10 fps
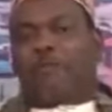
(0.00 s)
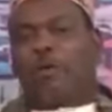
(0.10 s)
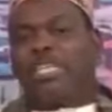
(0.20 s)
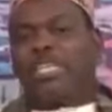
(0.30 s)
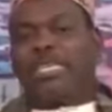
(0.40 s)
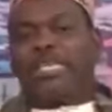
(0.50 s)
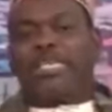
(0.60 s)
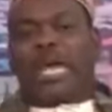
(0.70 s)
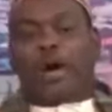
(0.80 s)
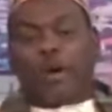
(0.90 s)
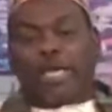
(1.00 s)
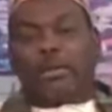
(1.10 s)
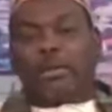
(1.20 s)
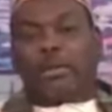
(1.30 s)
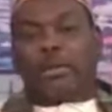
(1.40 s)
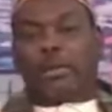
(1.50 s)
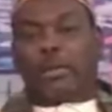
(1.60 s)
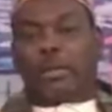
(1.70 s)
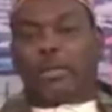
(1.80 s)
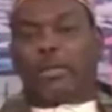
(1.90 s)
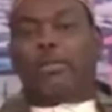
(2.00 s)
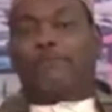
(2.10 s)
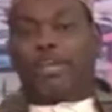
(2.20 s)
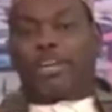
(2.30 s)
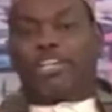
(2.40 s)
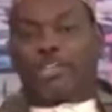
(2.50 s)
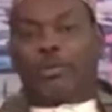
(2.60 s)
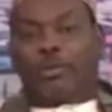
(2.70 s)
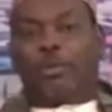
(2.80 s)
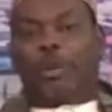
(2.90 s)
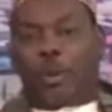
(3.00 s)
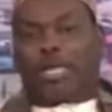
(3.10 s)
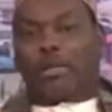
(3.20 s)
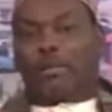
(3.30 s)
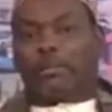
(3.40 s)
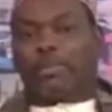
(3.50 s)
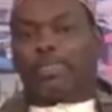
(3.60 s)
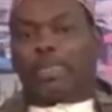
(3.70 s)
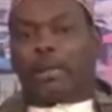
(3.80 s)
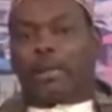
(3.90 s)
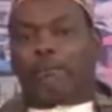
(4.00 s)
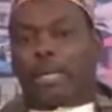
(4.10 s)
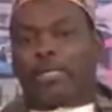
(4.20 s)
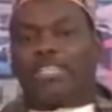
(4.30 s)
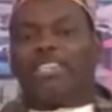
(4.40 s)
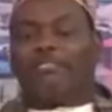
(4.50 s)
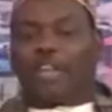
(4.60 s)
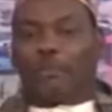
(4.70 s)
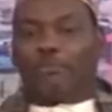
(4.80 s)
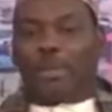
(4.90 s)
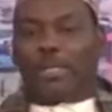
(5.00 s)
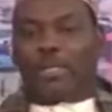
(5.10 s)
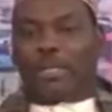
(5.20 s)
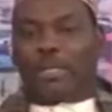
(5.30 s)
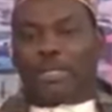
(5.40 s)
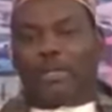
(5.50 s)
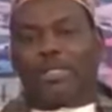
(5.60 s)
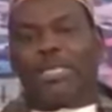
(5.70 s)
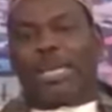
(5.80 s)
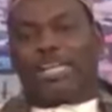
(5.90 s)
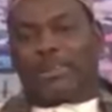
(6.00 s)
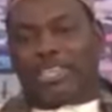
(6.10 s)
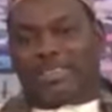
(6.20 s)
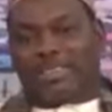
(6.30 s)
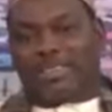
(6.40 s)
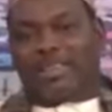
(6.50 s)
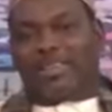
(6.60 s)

If all the states are working, the federation will be working, because development is not in isolation.